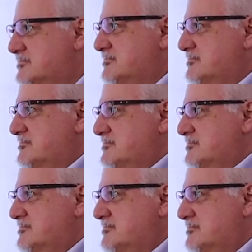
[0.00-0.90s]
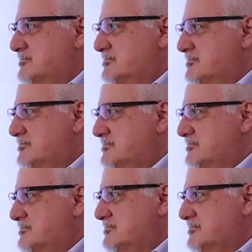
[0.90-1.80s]

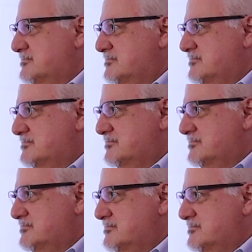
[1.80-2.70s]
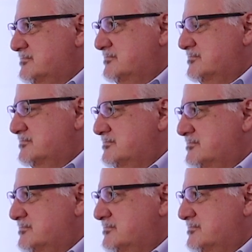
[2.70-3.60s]

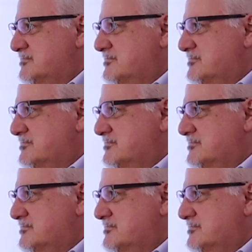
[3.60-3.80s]
(silent)